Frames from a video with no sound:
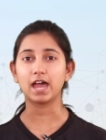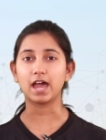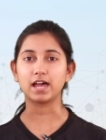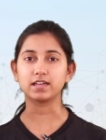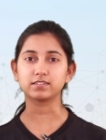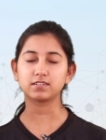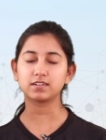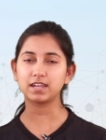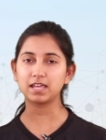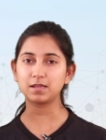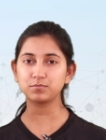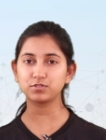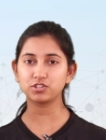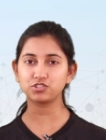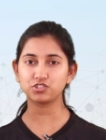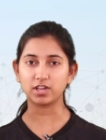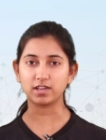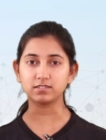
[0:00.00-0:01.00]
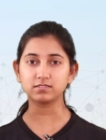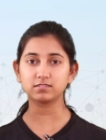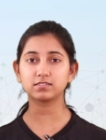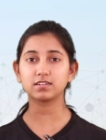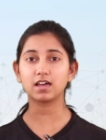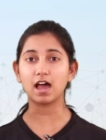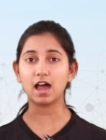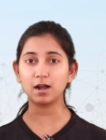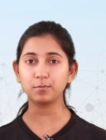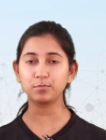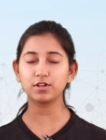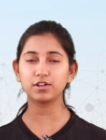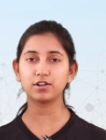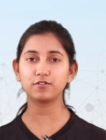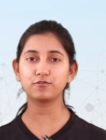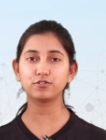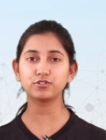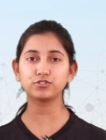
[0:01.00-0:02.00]
As the name suggests, R P
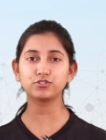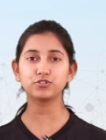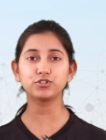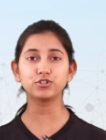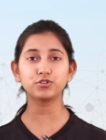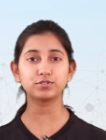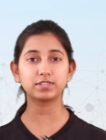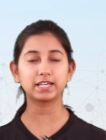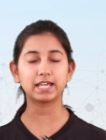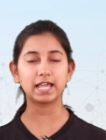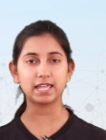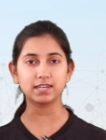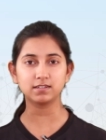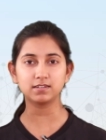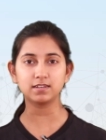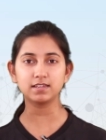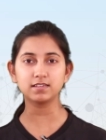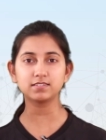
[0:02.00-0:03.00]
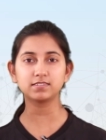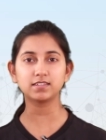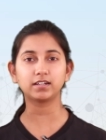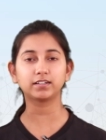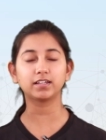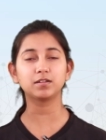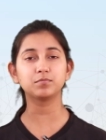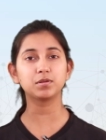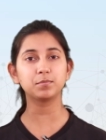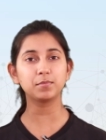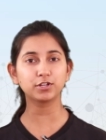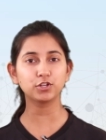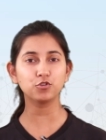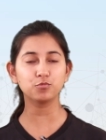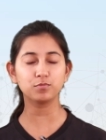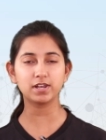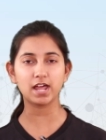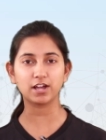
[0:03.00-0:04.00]
A refers to using entities that can mimic
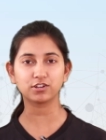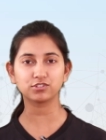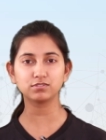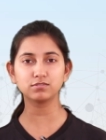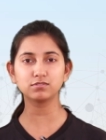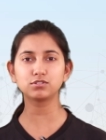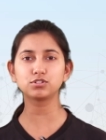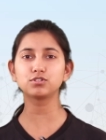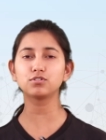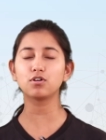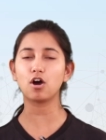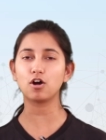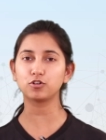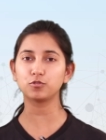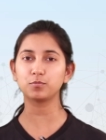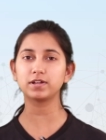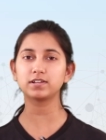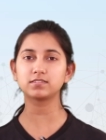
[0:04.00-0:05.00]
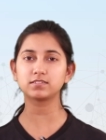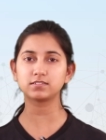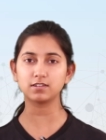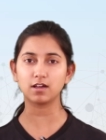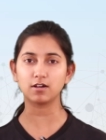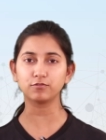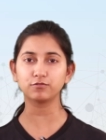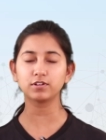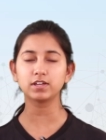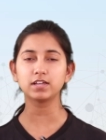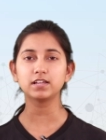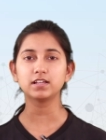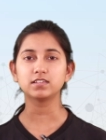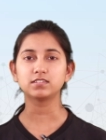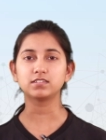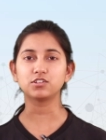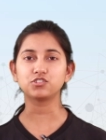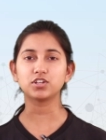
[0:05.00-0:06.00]
human actions to automate stuff
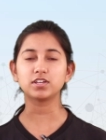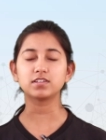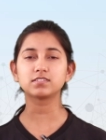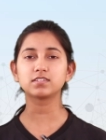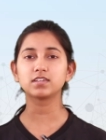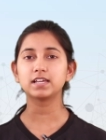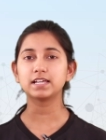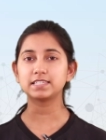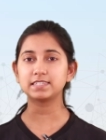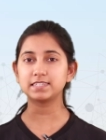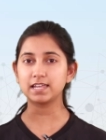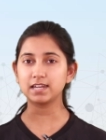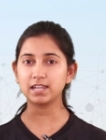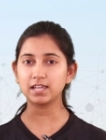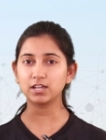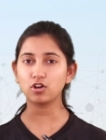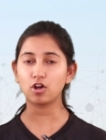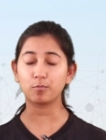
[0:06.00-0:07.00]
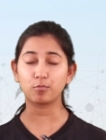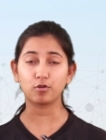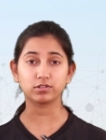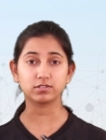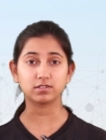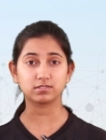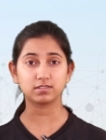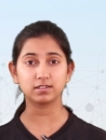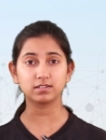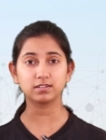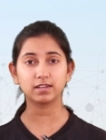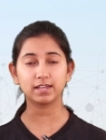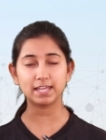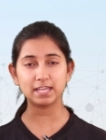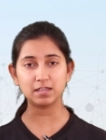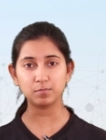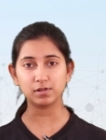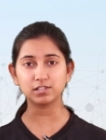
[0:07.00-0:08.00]
such as sending or processing
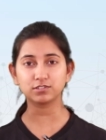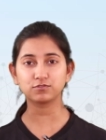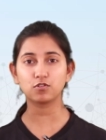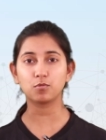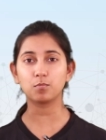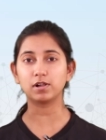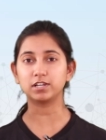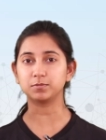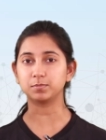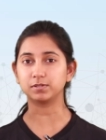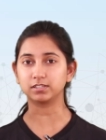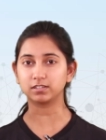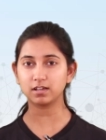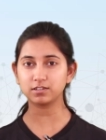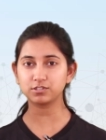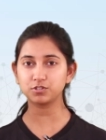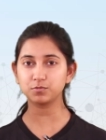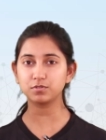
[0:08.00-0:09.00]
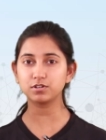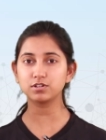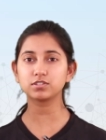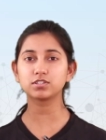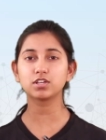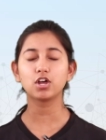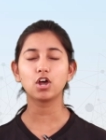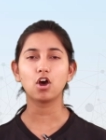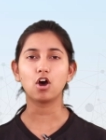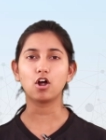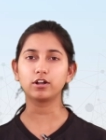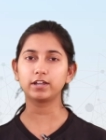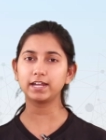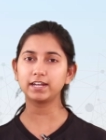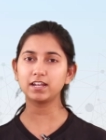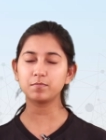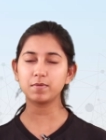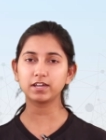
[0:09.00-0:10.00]
emails from multiple customers or
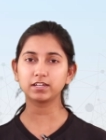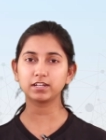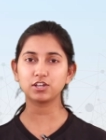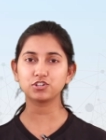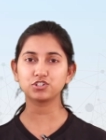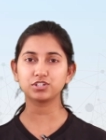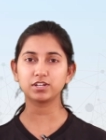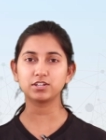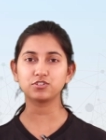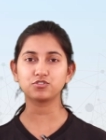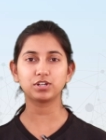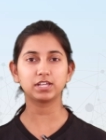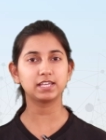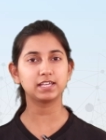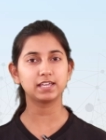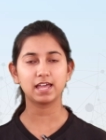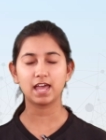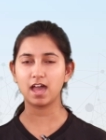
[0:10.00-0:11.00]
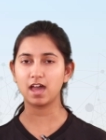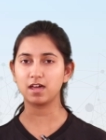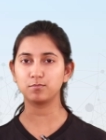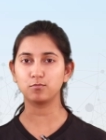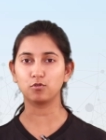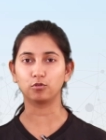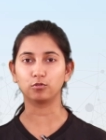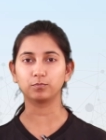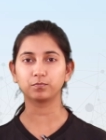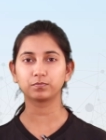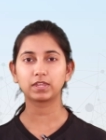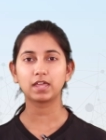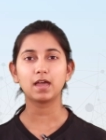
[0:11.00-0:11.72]
data migration entry and more.